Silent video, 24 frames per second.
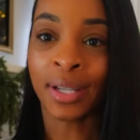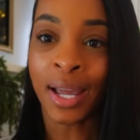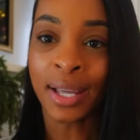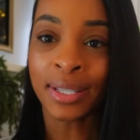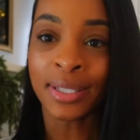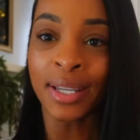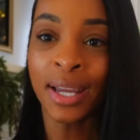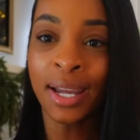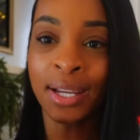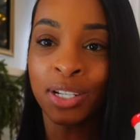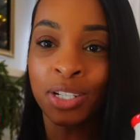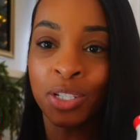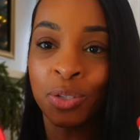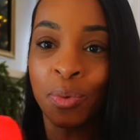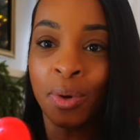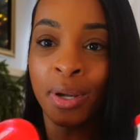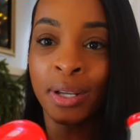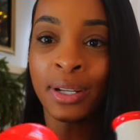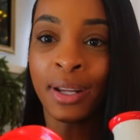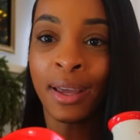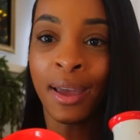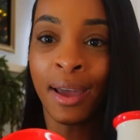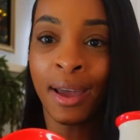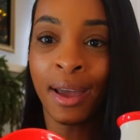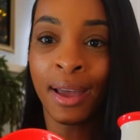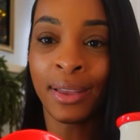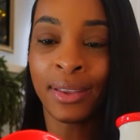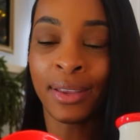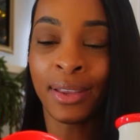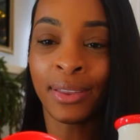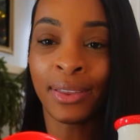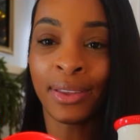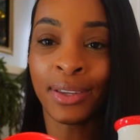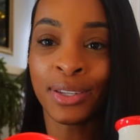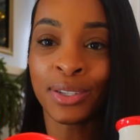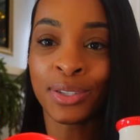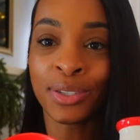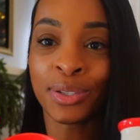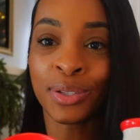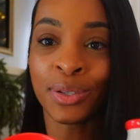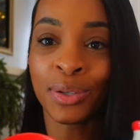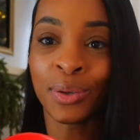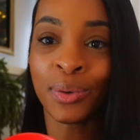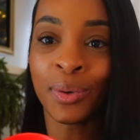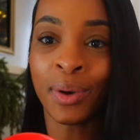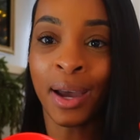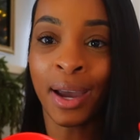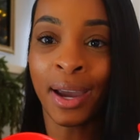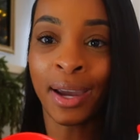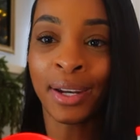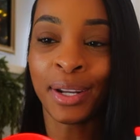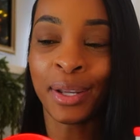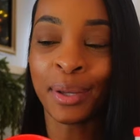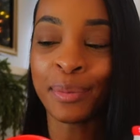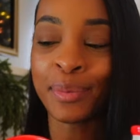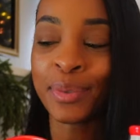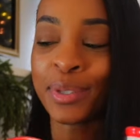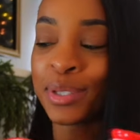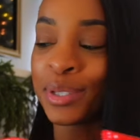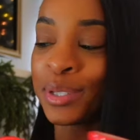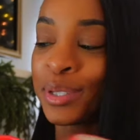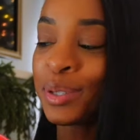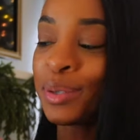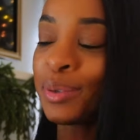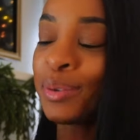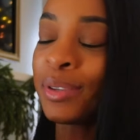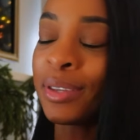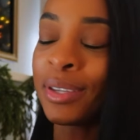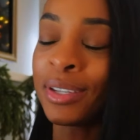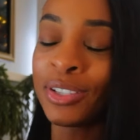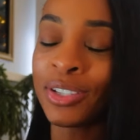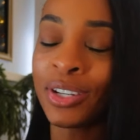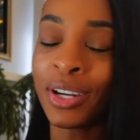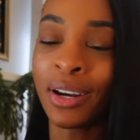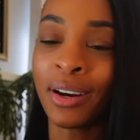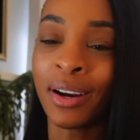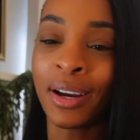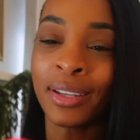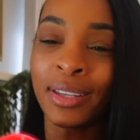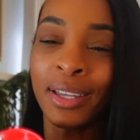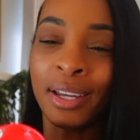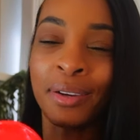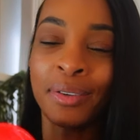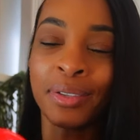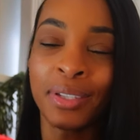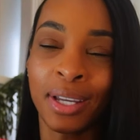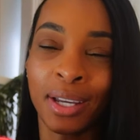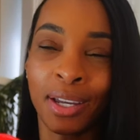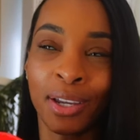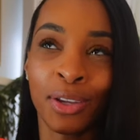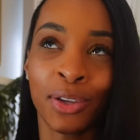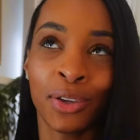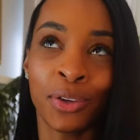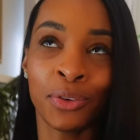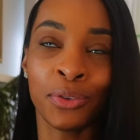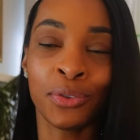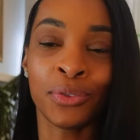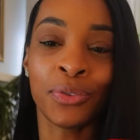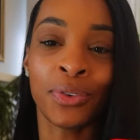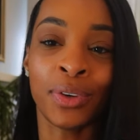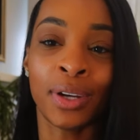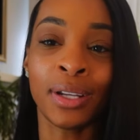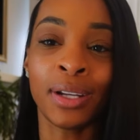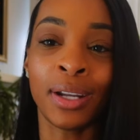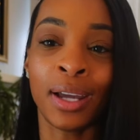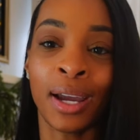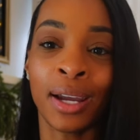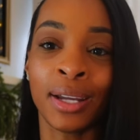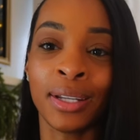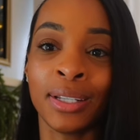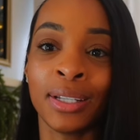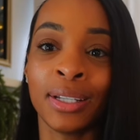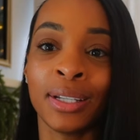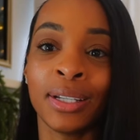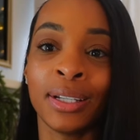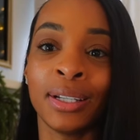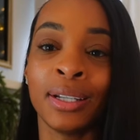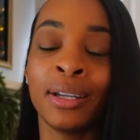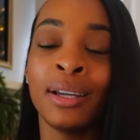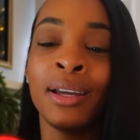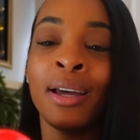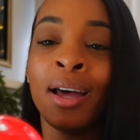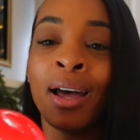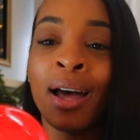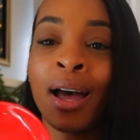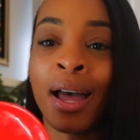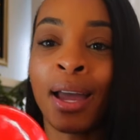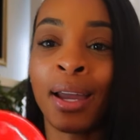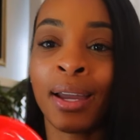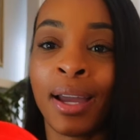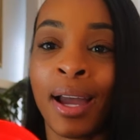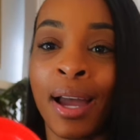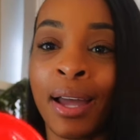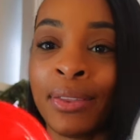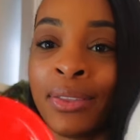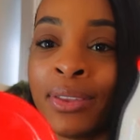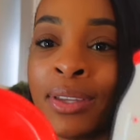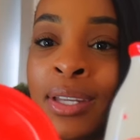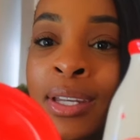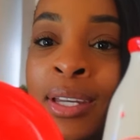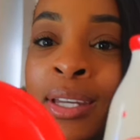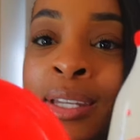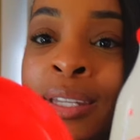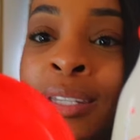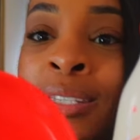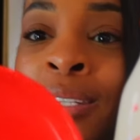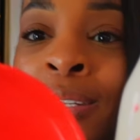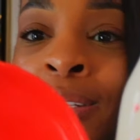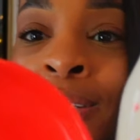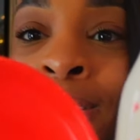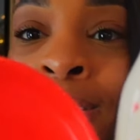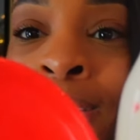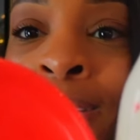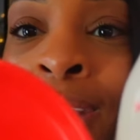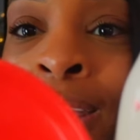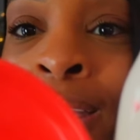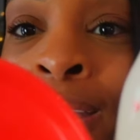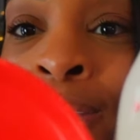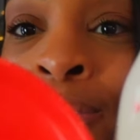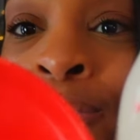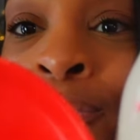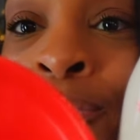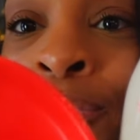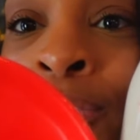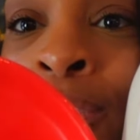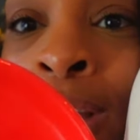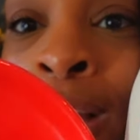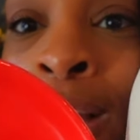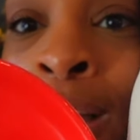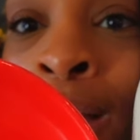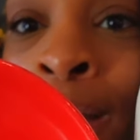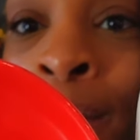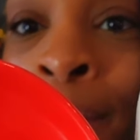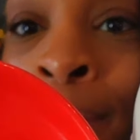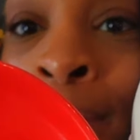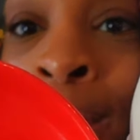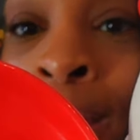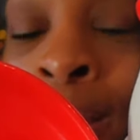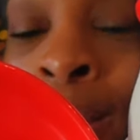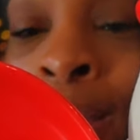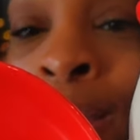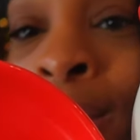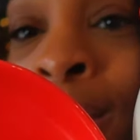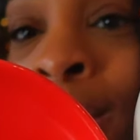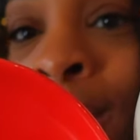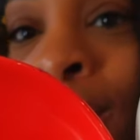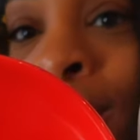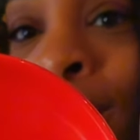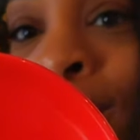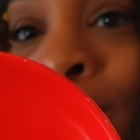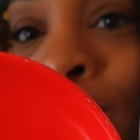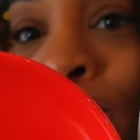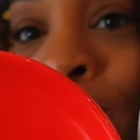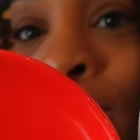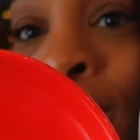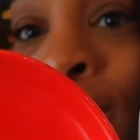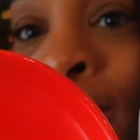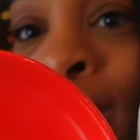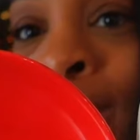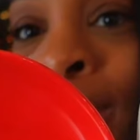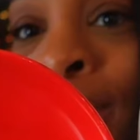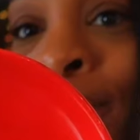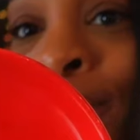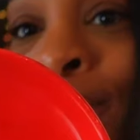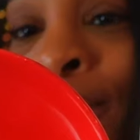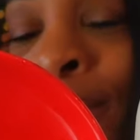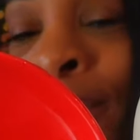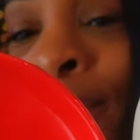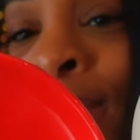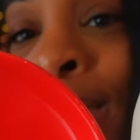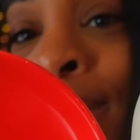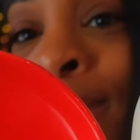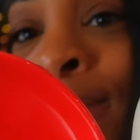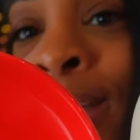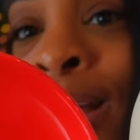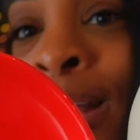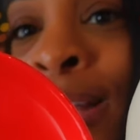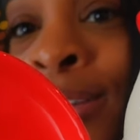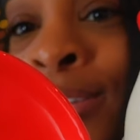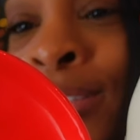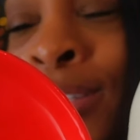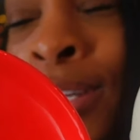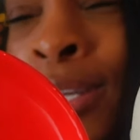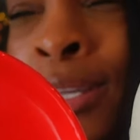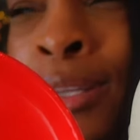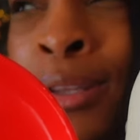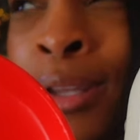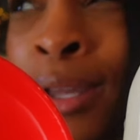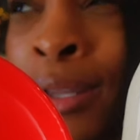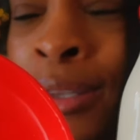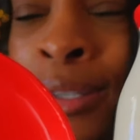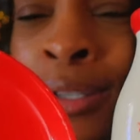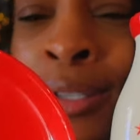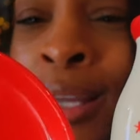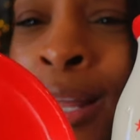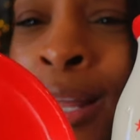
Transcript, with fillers: Lastly, I just wanted to add these two items to the chair. I thought it was like a cute, fun idea. I got these set from Target for five dollars in like the